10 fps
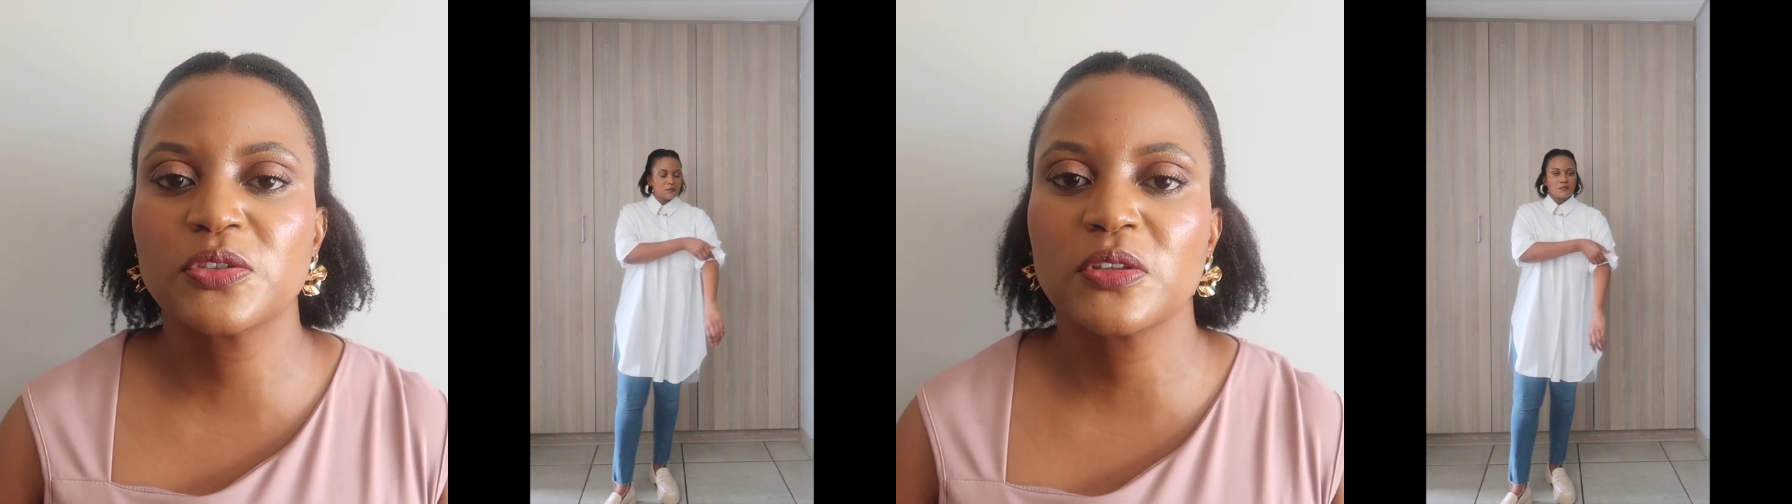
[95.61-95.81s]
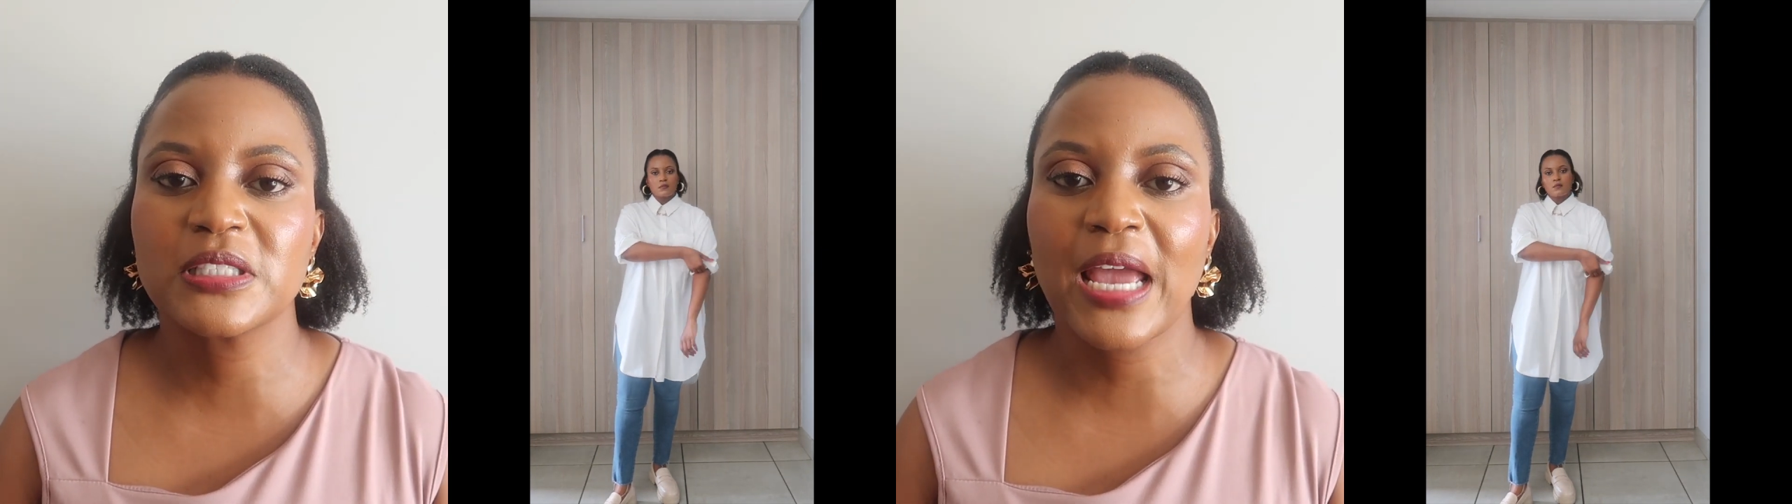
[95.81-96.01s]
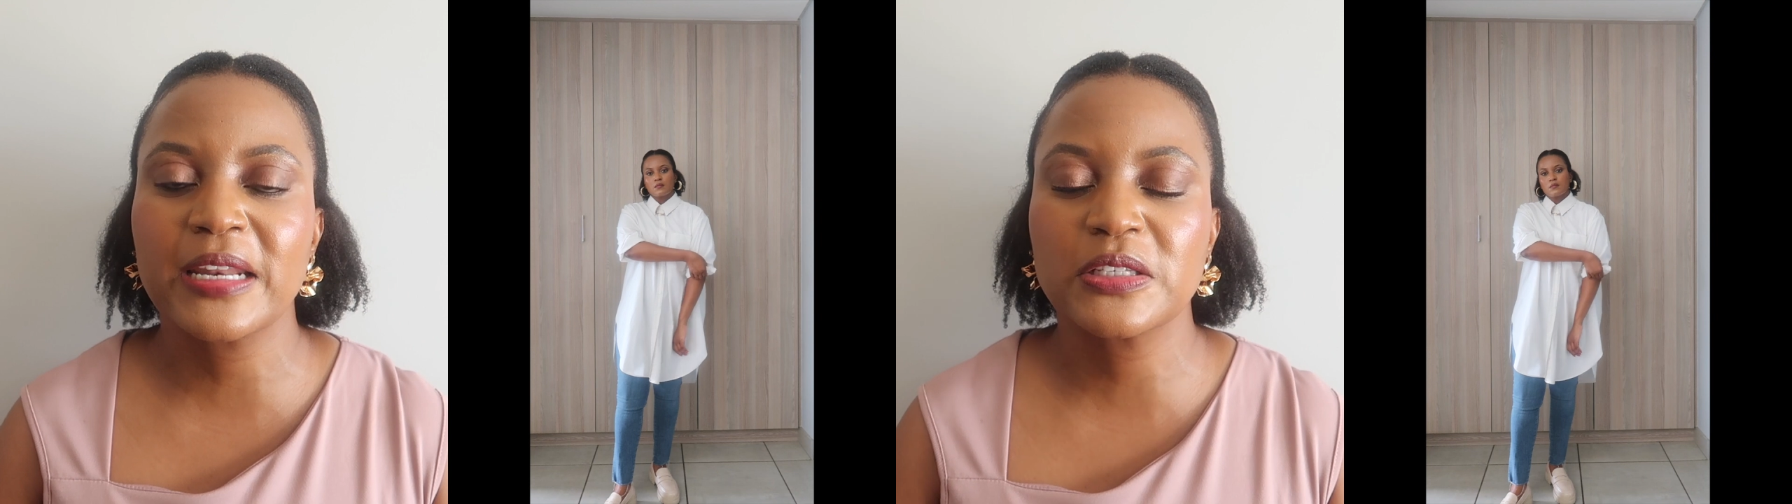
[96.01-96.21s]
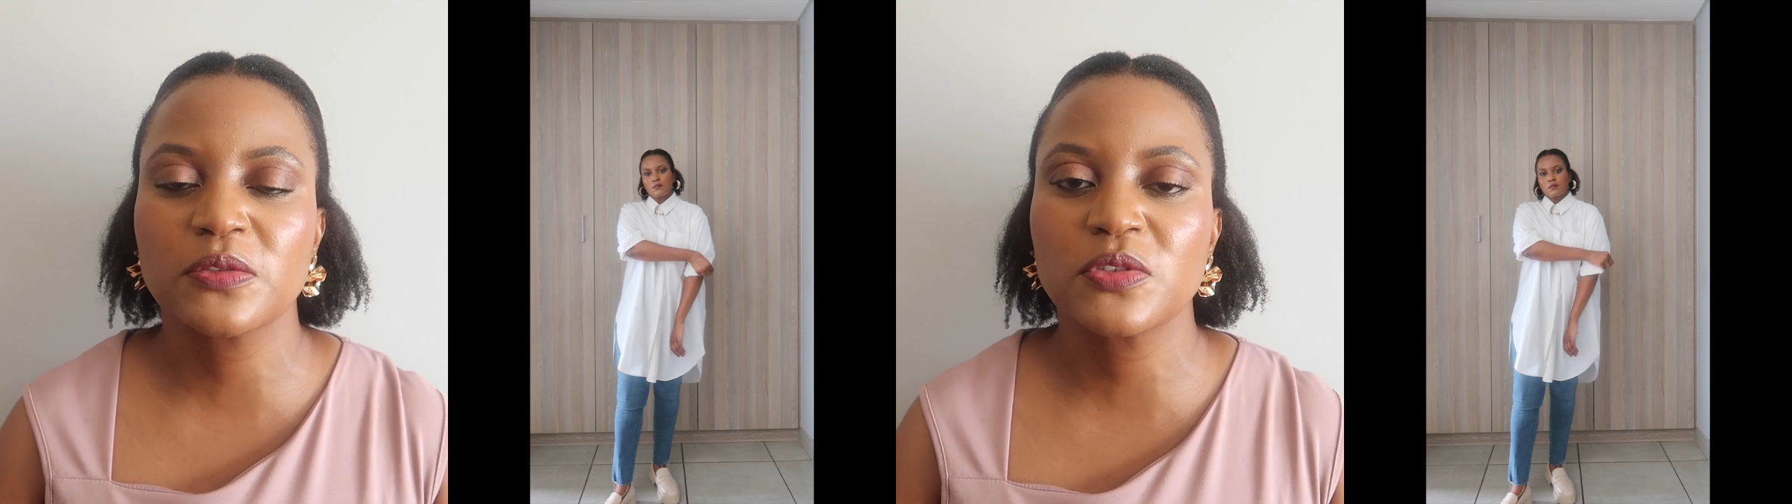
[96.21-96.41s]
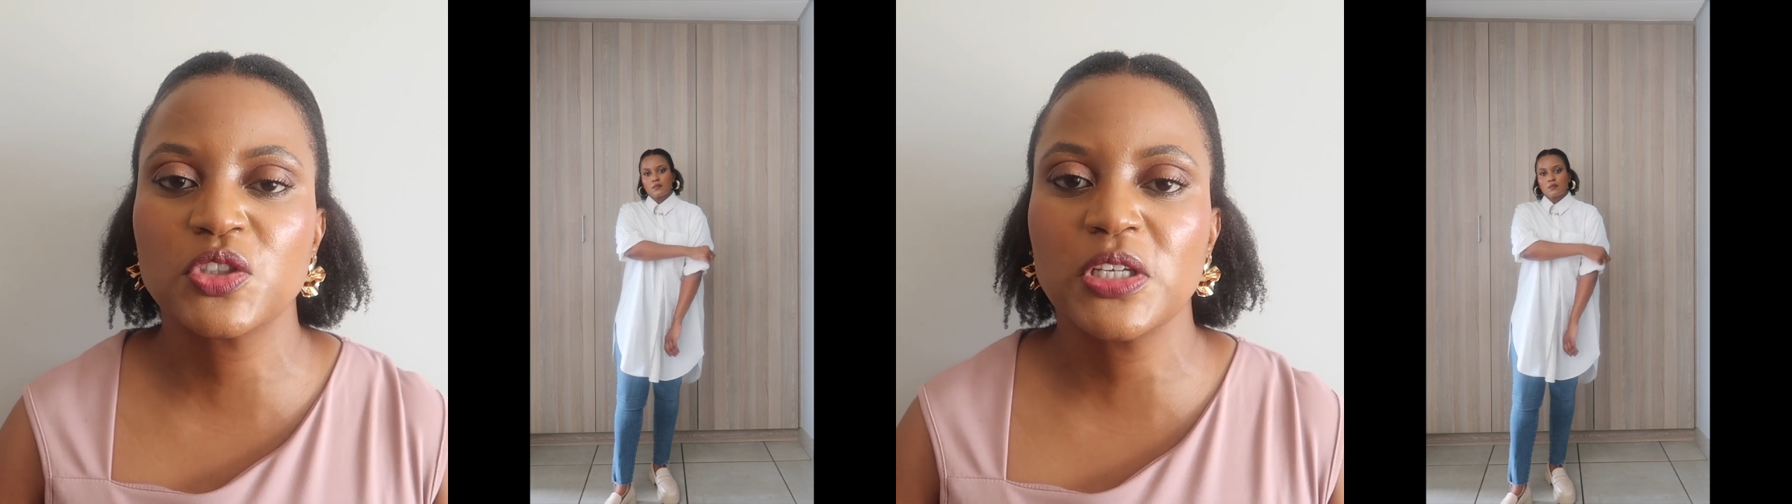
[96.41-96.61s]
to the tightness
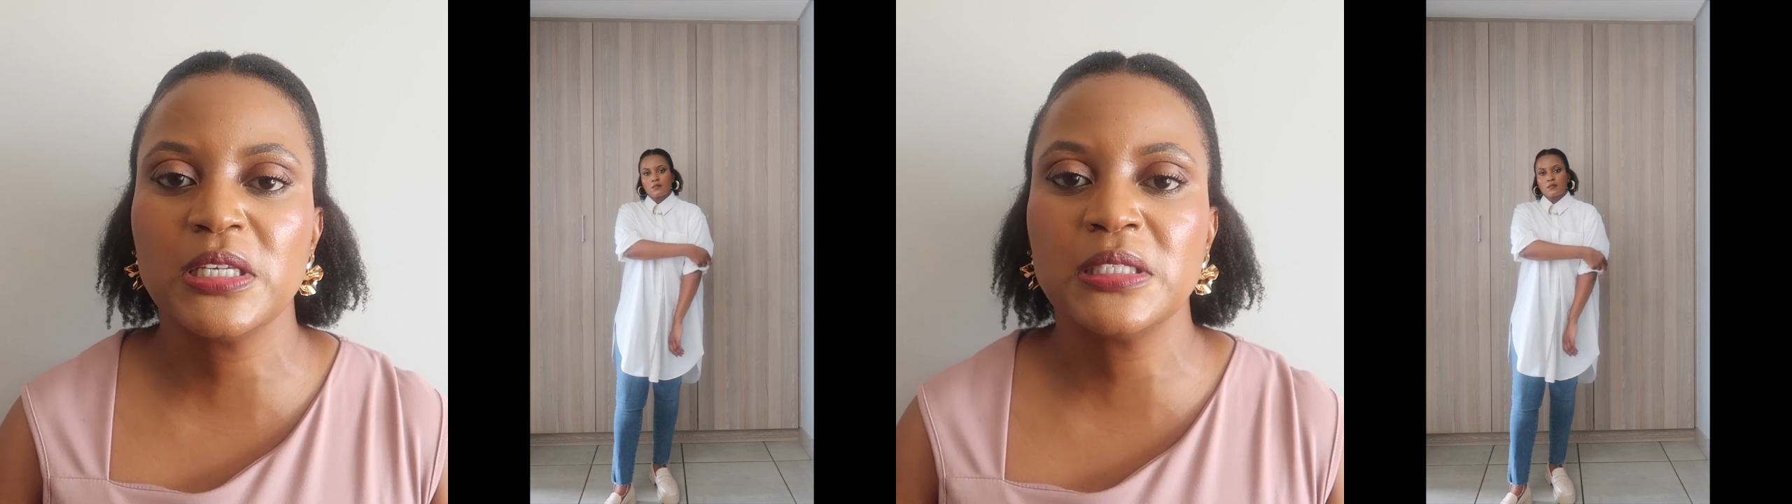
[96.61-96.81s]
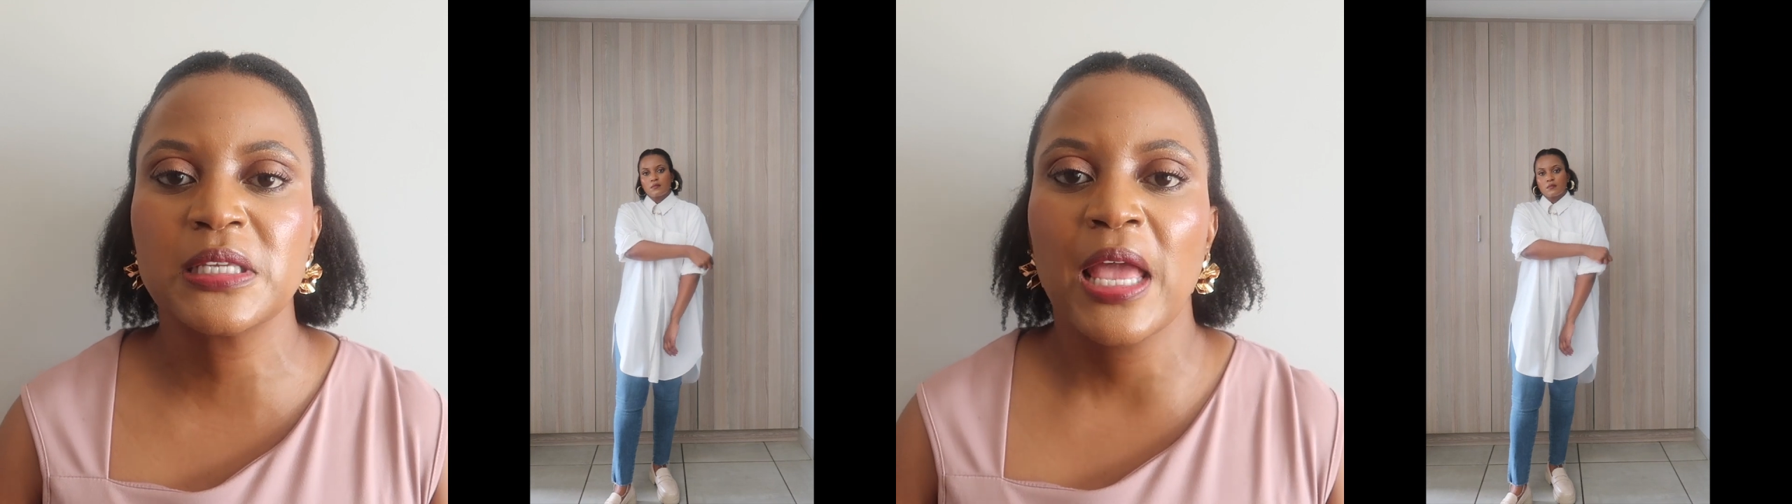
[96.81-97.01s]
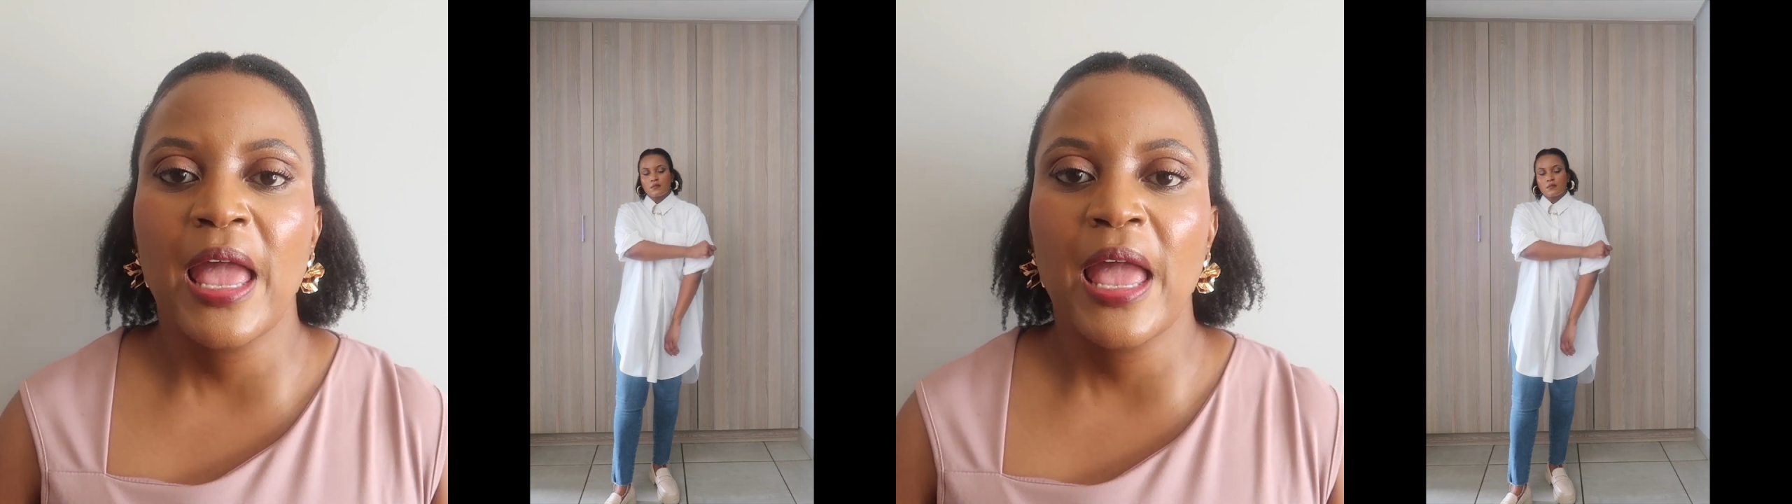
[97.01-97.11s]
of the jeans.